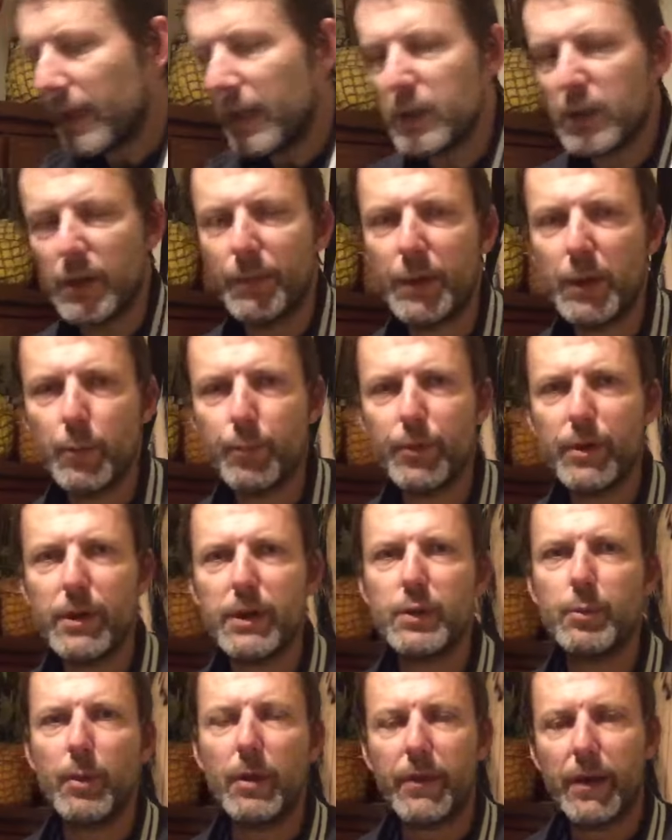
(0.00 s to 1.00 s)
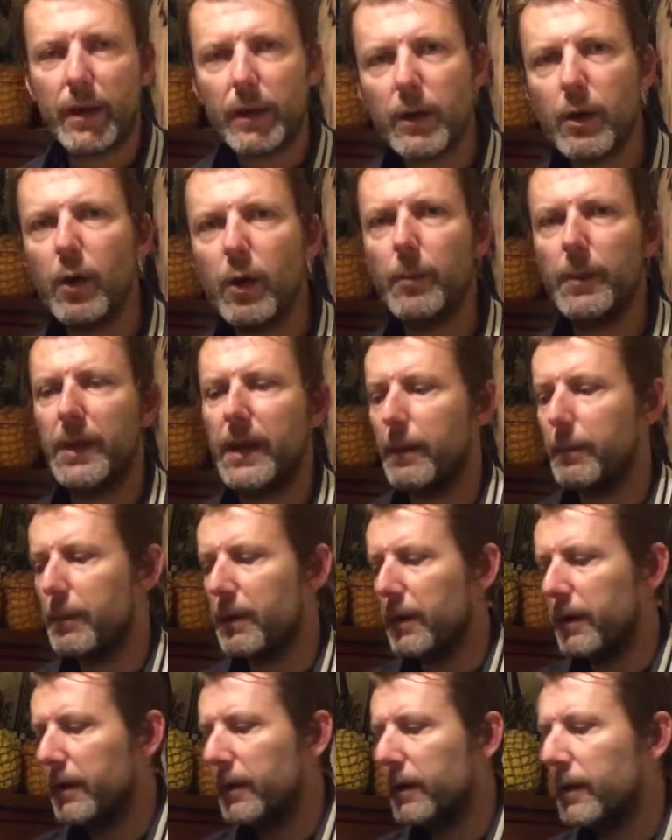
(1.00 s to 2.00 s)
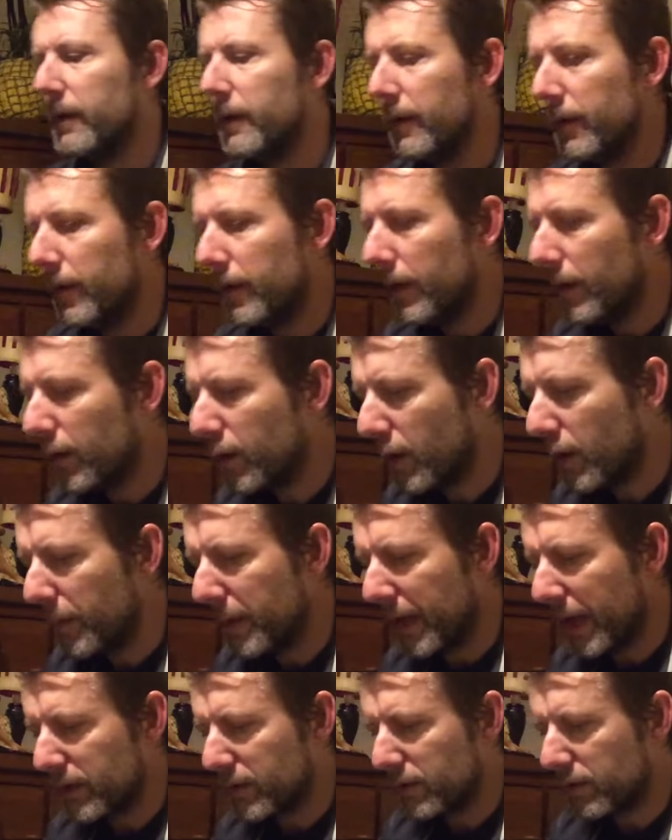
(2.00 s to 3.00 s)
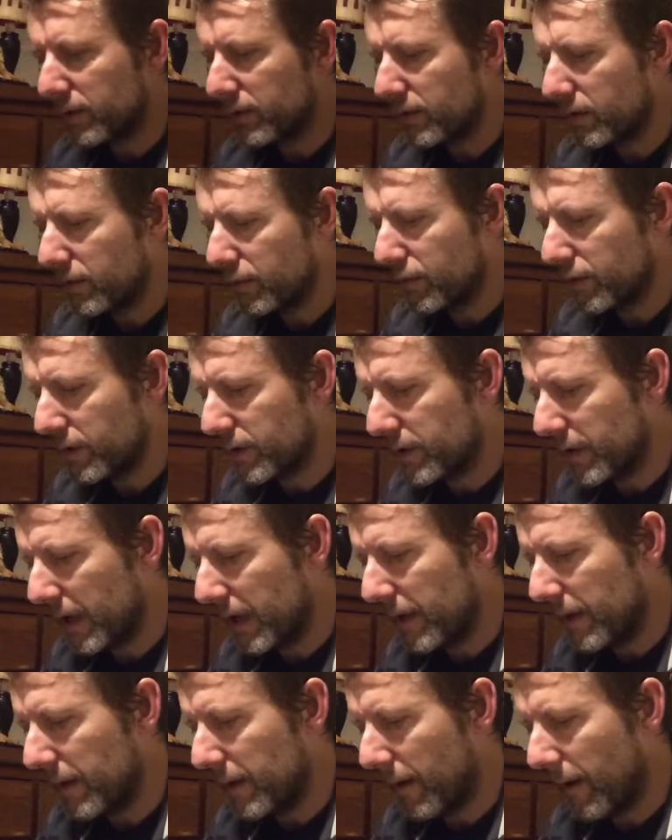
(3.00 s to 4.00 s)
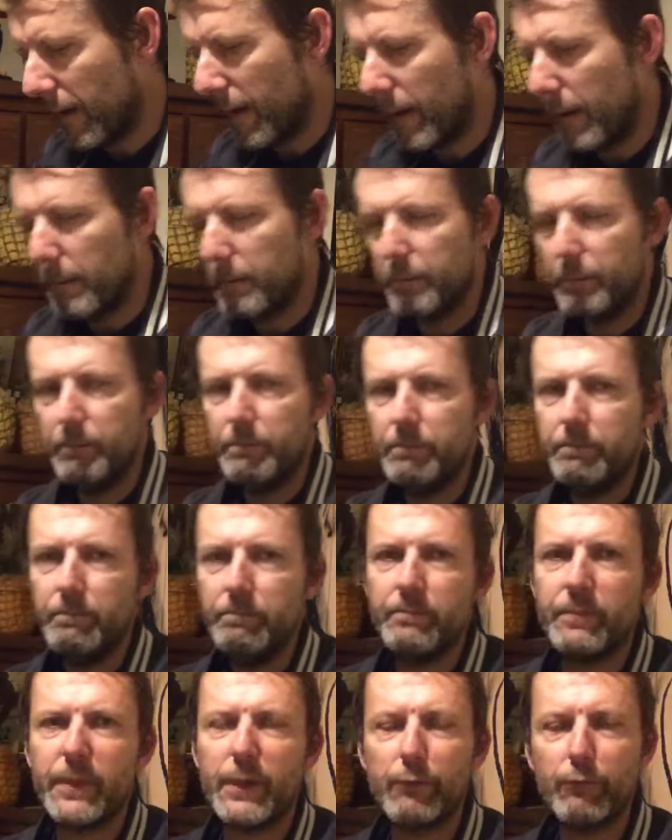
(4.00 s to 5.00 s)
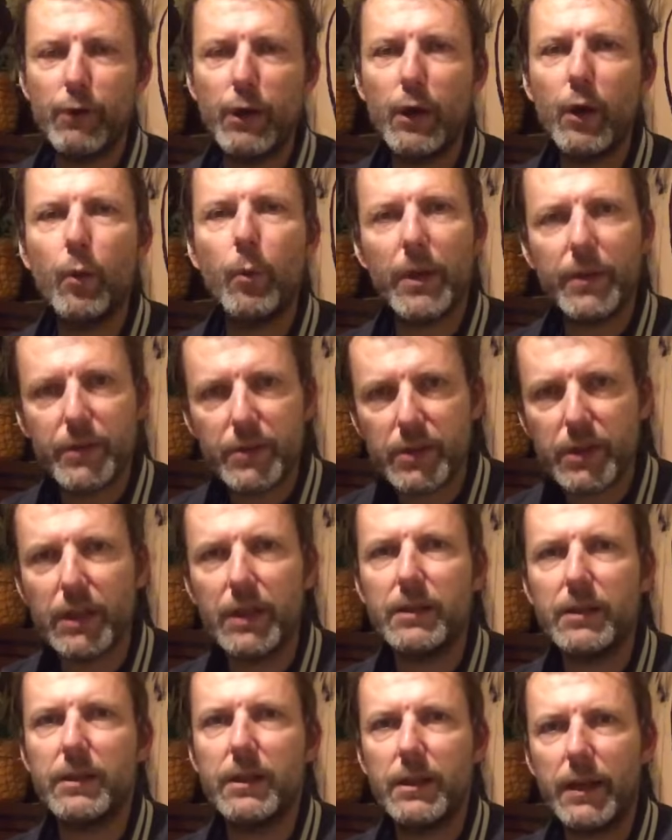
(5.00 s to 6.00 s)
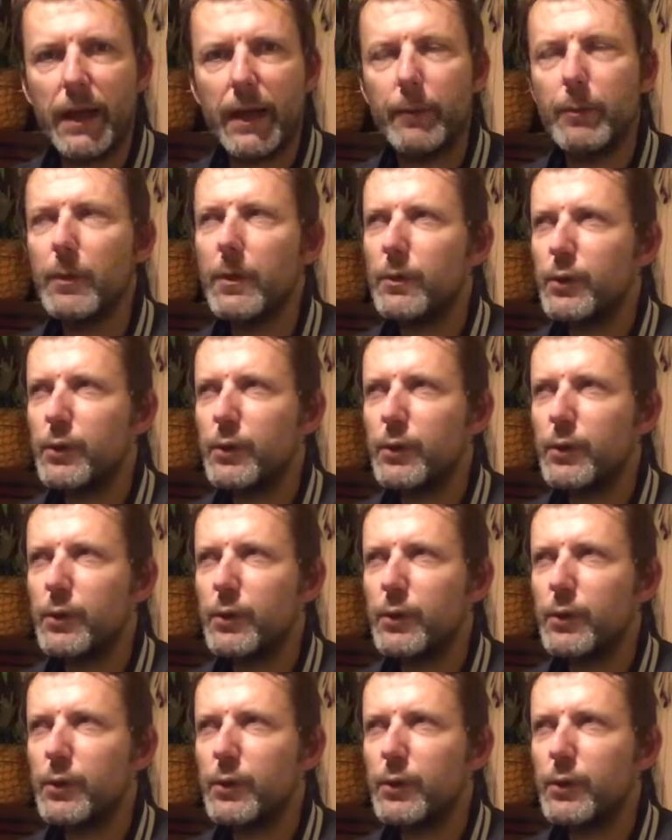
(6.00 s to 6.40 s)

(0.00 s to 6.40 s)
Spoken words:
Typical British weather coming at me, coming at us, should I say. the real weather's kicked in now.